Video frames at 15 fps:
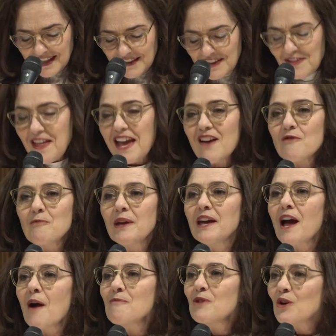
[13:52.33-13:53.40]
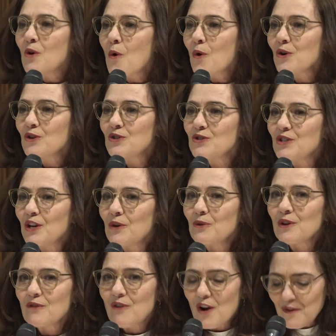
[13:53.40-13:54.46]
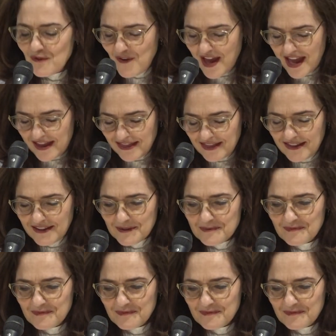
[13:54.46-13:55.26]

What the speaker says: that they have become the cornerstone of our faith.